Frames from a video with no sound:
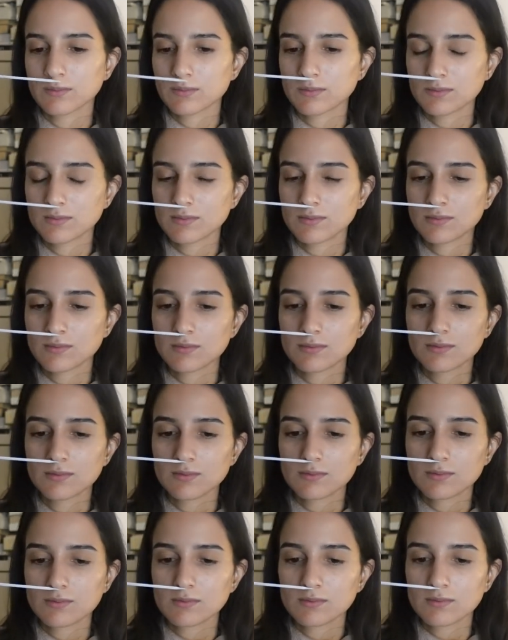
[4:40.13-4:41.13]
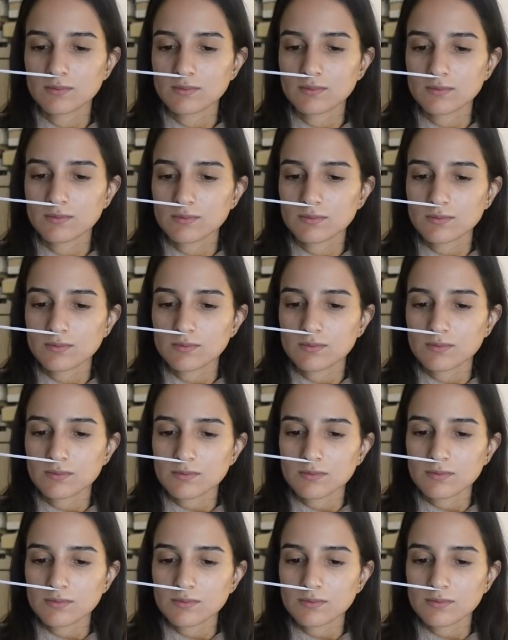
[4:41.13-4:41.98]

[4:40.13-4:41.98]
[no speech]